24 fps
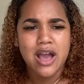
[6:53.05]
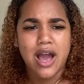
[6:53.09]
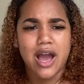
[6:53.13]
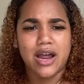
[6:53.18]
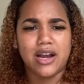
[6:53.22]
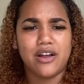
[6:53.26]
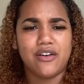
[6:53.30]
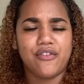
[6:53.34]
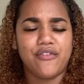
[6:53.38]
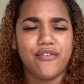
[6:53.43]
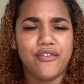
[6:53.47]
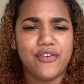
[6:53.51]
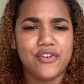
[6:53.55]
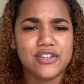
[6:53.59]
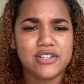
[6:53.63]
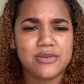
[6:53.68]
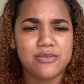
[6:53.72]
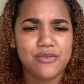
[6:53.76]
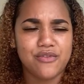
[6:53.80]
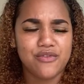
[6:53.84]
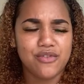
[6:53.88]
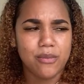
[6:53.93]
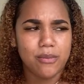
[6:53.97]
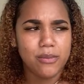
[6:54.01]
and I force
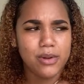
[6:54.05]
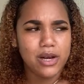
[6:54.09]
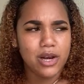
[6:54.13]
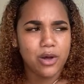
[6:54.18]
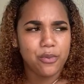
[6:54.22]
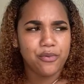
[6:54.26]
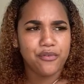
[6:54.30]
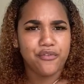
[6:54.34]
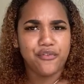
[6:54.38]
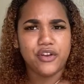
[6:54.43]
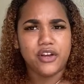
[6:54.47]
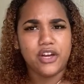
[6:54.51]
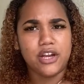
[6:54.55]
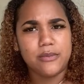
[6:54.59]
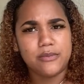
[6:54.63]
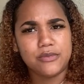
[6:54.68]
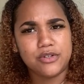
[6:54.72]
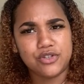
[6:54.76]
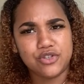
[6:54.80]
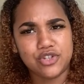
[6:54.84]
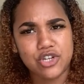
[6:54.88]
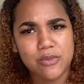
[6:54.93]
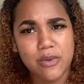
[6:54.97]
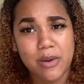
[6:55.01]
me to build up for them
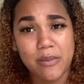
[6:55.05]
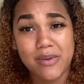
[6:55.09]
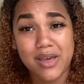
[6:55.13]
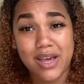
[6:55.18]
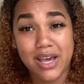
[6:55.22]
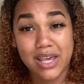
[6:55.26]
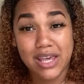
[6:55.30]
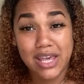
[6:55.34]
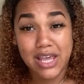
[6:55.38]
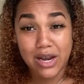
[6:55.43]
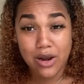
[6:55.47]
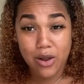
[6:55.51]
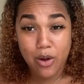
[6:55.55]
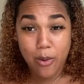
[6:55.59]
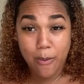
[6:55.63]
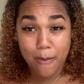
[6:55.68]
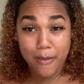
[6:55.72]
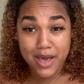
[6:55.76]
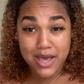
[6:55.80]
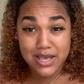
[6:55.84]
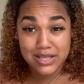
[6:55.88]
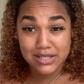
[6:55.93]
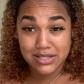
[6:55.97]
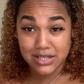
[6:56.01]
dream. I mean, I kill out
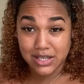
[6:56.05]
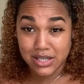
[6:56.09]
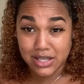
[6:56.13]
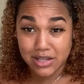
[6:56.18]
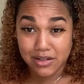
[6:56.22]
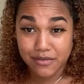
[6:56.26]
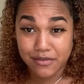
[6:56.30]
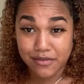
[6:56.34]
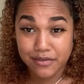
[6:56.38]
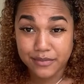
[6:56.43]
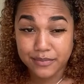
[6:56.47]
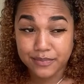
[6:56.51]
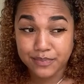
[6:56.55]
myself.